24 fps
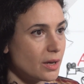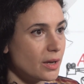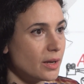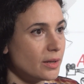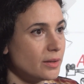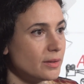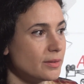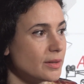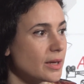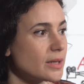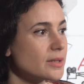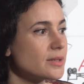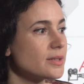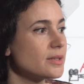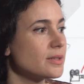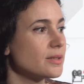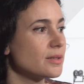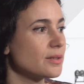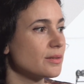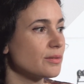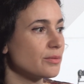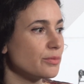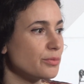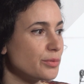And
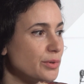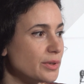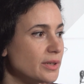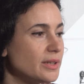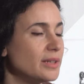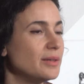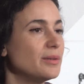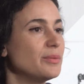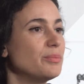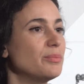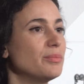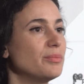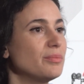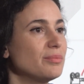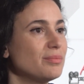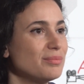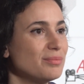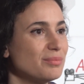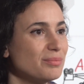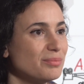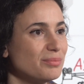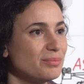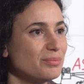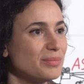that's really
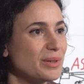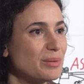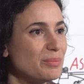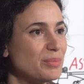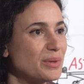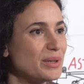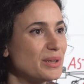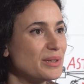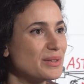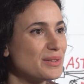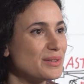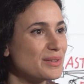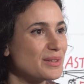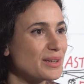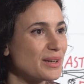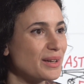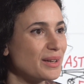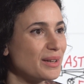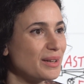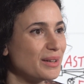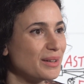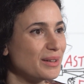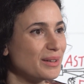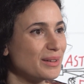my biggest
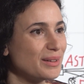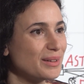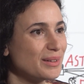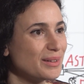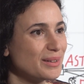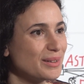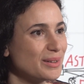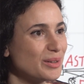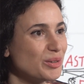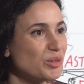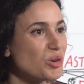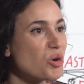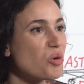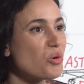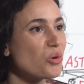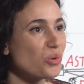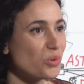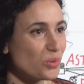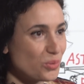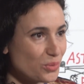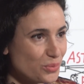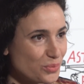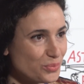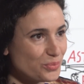
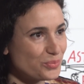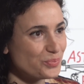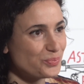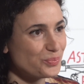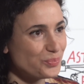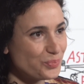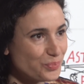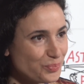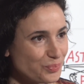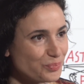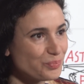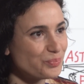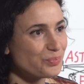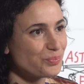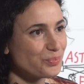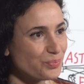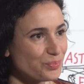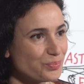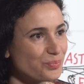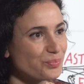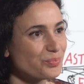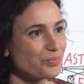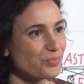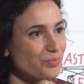goal
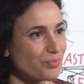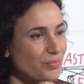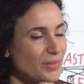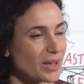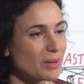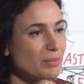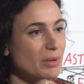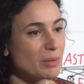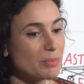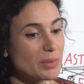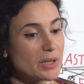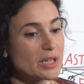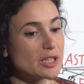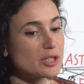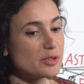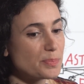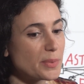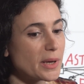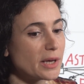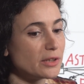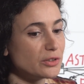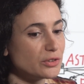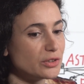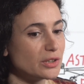and my
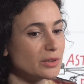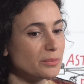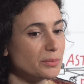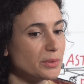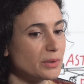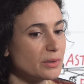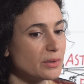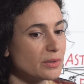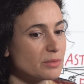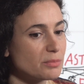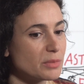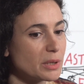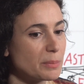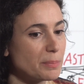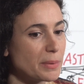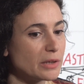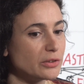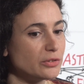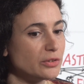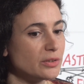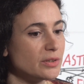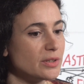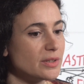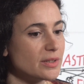biggest passion, because my
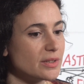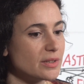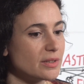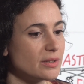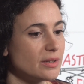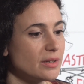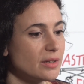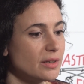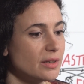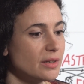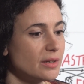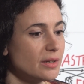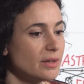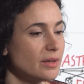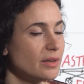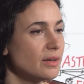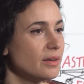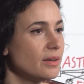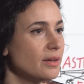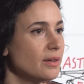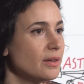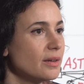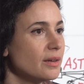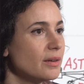passion is
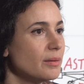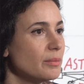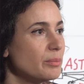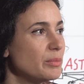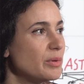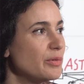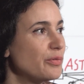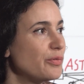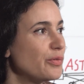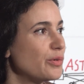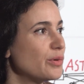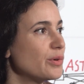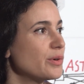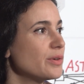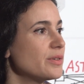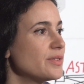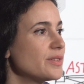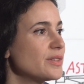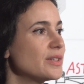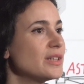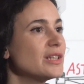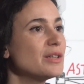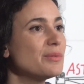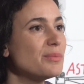before
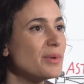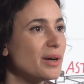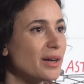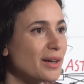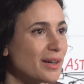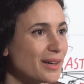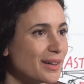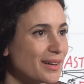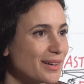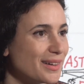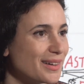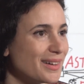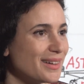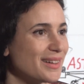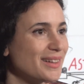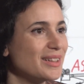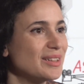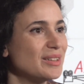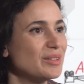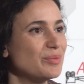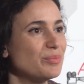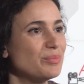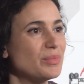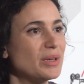cinema
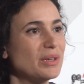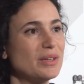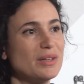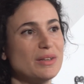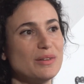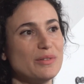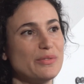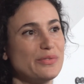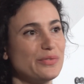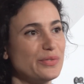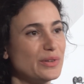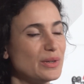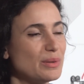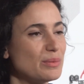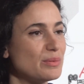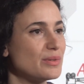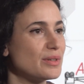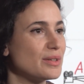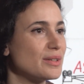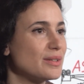and making films.